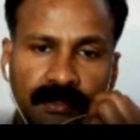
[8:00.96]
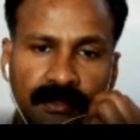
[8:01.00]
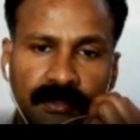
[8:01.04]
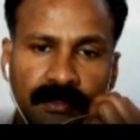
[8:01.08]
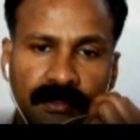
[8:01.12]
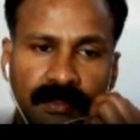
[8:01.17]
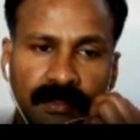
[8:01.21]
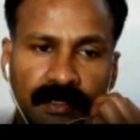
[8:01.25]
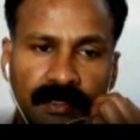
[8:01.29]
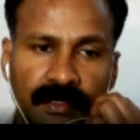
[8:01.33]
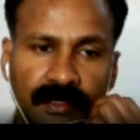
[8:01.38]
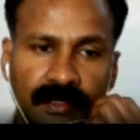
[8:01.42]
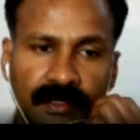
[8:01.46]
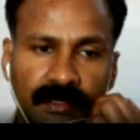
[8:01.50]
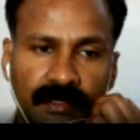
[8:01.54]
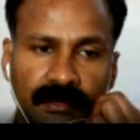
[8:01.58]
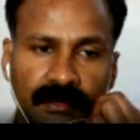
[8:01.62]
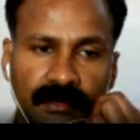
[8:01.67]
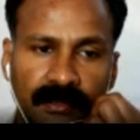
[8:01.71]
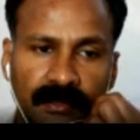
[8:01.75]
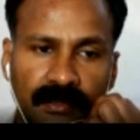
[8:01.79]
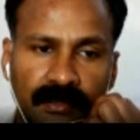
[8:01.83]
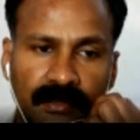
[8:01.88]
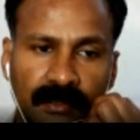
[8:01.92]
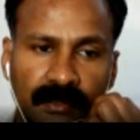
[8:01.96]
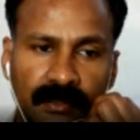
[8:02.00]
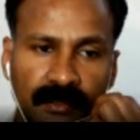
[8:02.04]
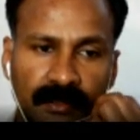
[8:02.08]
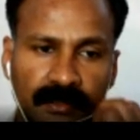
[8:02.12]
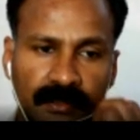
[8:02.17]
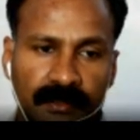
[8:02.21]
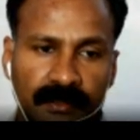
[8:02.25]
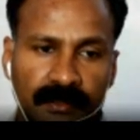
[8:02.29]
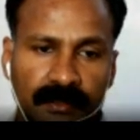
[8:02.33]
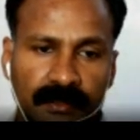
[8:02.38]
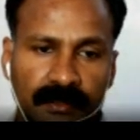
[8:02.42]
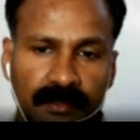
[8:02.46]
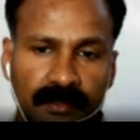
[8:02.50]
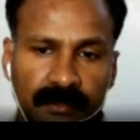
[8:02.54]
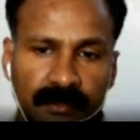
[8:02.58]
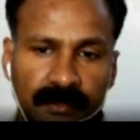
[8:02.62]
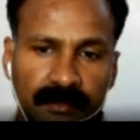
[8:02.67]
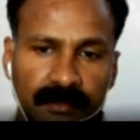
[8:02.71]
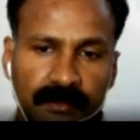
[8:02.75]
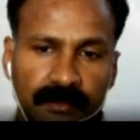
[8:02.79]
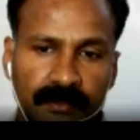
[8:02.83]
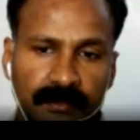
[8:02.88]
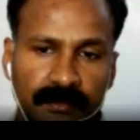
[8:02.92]
like alternating
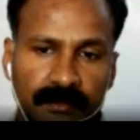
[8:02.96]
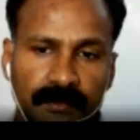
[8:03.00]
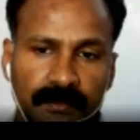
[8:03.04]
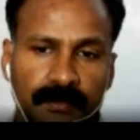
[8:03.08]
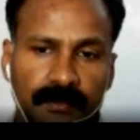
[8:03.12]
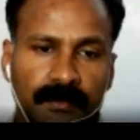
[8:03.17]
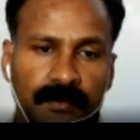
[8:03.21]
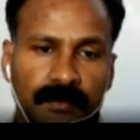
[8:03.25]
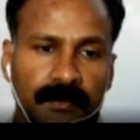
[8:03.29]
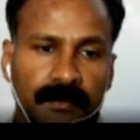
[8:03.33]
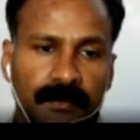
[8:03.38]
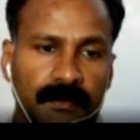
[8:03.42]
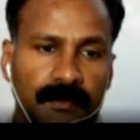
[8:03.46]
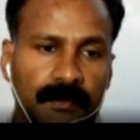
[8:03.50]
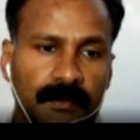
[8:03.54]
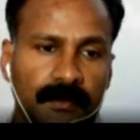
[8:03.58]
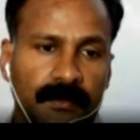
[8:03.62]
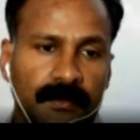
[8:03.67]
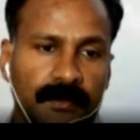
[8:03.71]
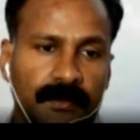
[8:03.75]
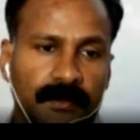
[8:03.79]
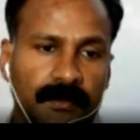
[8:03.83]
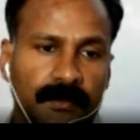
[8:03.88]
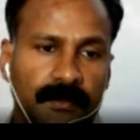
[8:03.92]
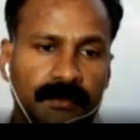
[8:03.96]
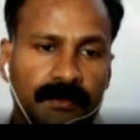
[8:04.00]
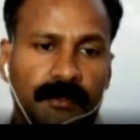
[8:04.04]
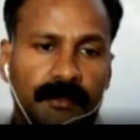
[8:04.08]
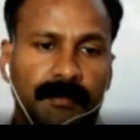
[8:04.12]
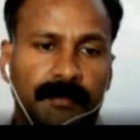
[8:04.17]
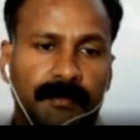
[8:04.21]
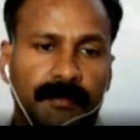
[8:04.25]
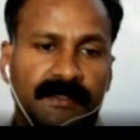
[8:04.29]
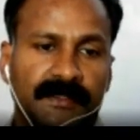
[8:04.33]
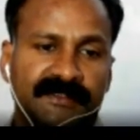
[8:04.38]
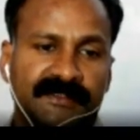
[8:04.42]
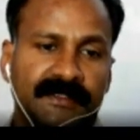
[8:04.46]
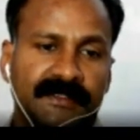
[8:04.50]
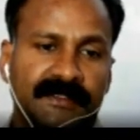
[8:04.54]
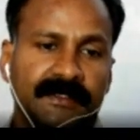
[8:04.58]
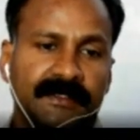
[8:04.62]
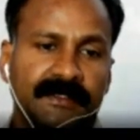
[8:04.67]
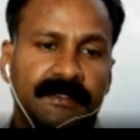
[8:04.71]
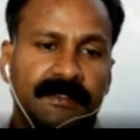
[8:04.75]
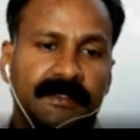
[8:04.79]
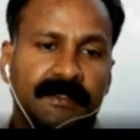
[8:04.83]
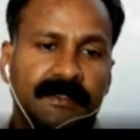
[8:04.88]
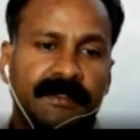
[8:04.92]
current. The
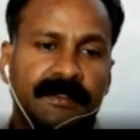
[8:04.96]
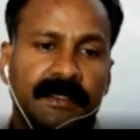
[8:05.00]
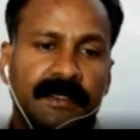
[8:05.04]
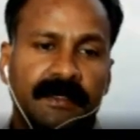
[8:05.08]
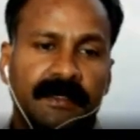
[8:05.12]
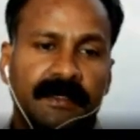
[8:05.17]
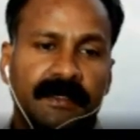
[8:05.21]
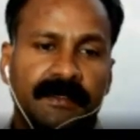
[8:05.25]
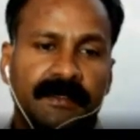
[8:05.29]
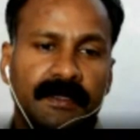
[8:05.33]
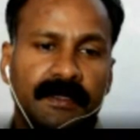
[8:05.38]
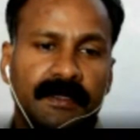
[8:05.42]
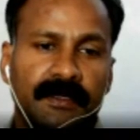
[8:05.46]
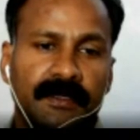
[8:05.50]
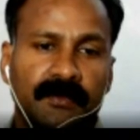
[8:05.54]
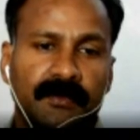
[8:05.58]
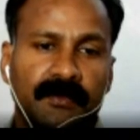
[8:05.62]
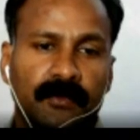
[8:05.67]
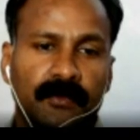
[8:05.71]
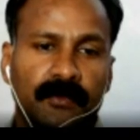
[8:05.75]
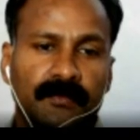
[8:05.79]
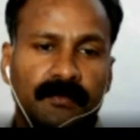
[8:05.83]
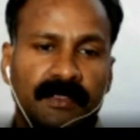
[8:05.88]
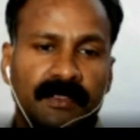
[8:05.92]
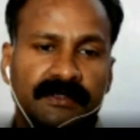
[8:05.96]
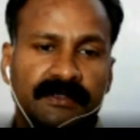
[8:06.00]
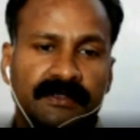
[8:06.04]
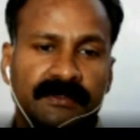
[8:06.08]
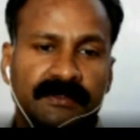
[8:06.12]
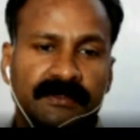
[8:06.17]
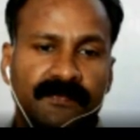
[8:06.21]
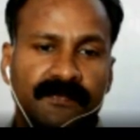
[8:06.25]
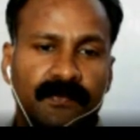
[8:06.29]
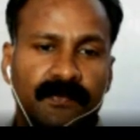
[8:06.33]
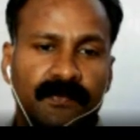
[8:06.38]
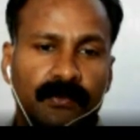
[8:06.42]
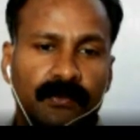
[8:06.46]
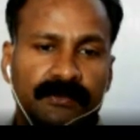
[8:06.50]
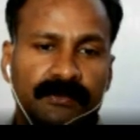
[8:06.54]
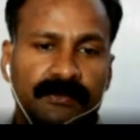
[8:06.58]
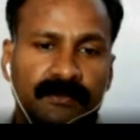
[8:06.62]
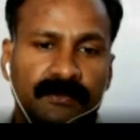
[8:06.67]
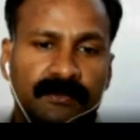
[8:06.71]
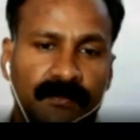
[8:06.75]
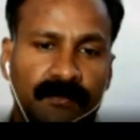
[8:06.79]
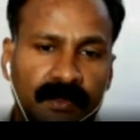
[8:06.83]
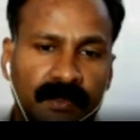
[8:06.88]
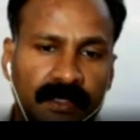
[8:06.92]
pulsating direct current always flows
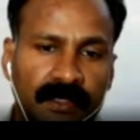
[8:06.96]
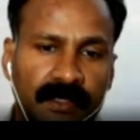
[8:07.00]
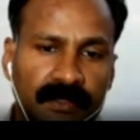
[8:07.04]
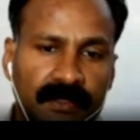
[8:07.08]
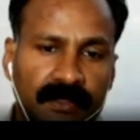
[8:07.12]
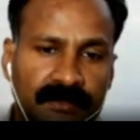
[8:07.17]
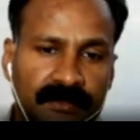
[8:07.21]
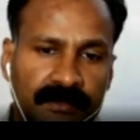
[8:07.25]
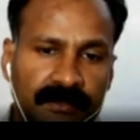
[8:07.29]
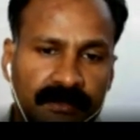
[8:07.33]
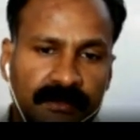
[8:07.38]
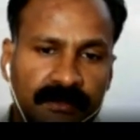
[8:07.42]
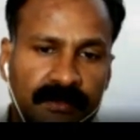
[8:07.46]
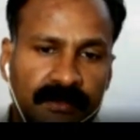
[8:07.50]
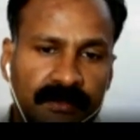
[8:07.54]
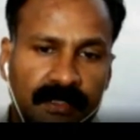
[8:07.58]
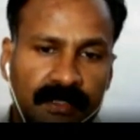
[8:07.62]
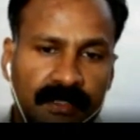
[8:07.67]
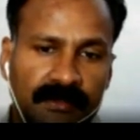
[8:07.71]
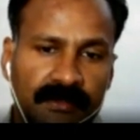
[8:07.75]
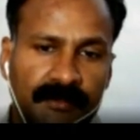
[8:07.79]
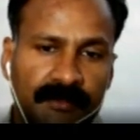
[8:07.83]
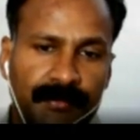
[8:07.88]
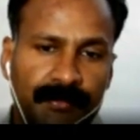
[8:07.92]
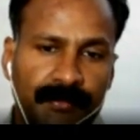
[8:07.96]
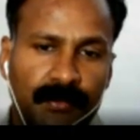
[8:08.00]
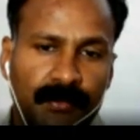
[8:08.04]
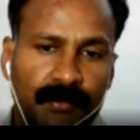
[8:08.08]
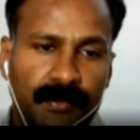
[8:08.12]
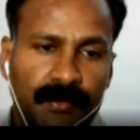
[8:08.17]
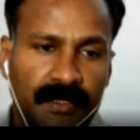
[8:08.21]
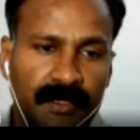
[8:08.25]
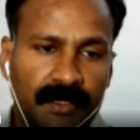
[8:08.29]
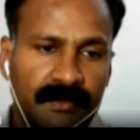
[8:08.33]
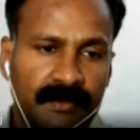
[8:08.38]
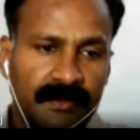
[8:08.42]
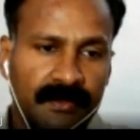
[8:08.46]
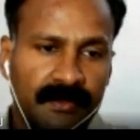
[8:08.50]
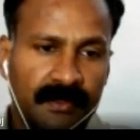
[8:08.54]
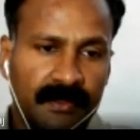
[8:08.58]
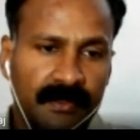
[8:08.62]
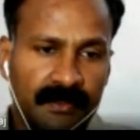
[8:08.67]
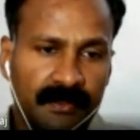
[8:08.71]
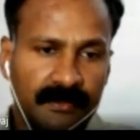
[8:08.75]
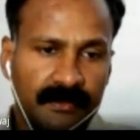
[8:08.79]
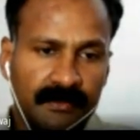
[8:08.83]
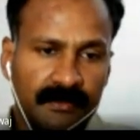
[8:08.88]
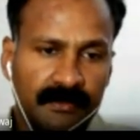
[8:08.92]
in one direction like the pure DC
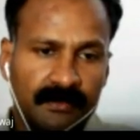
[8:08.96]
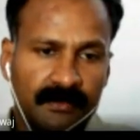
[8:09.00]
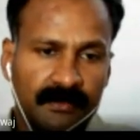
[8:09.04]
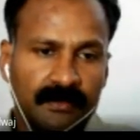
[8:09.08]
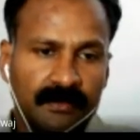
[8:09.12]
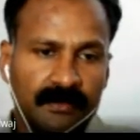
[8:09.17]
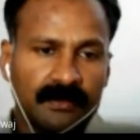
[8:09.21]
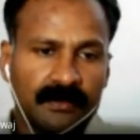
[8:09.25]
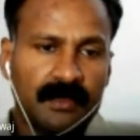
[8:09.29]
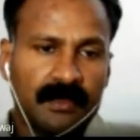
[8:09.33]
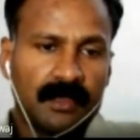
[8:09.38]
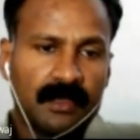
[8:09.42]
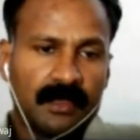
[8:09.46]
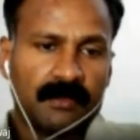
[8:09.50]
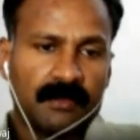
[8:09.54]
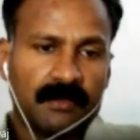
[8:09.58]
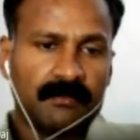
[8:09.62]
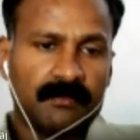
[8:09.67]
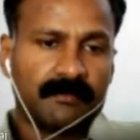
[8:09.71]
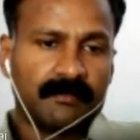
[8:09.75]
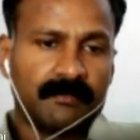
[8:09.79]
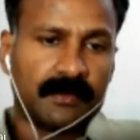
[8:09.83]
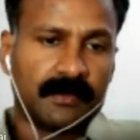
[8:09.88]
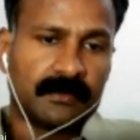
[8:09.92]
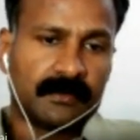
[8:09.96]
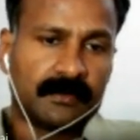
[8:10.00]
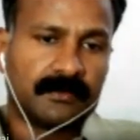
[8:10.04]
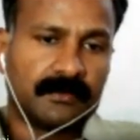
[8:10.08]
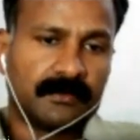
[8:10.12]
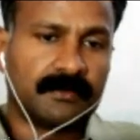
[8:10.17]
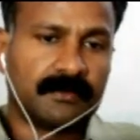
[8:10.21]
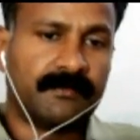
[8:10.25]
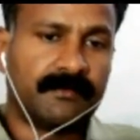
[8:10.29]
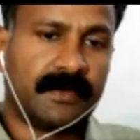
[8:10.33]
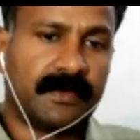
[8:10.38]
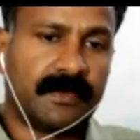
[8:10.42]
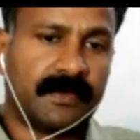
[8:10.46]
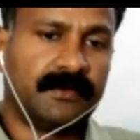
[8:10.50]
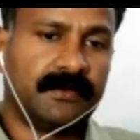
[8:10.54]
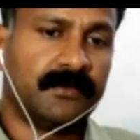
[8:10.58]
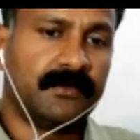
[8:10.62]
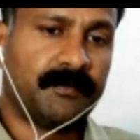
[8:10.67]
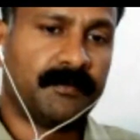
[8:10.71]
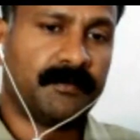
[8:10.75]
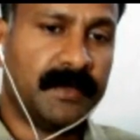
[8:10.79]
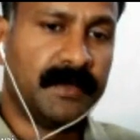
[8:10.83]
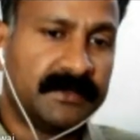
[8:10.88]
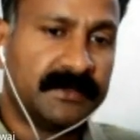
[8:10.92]
current. However, the value
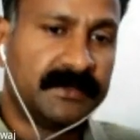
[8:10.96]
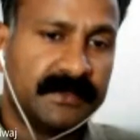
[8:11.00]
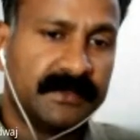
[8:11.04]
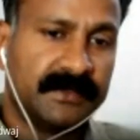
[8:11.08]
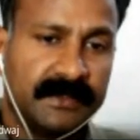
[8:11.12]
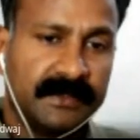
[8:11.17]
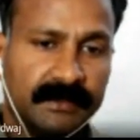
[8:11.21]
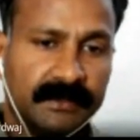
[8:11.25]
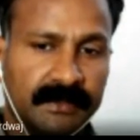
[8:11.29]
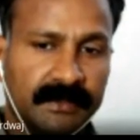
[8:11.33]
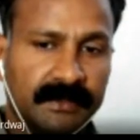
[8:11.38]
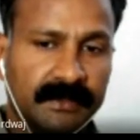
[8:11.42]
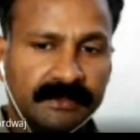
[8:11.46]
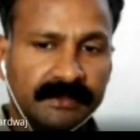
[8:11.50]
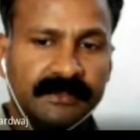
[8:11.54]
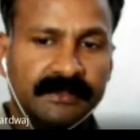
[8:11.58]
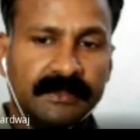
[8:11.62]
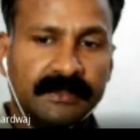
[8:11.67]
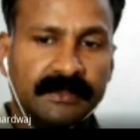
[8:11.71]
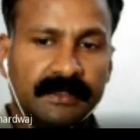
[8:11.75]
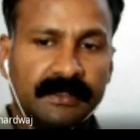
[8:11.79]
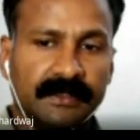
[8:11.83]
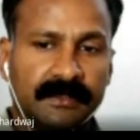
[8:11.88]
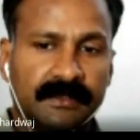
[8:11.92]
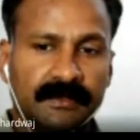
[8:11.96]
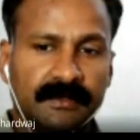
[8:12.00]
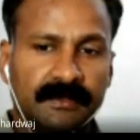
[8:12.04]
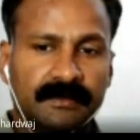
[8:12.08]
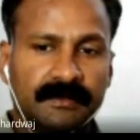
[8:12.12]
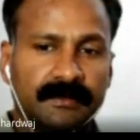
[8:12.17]
of pulsating DC current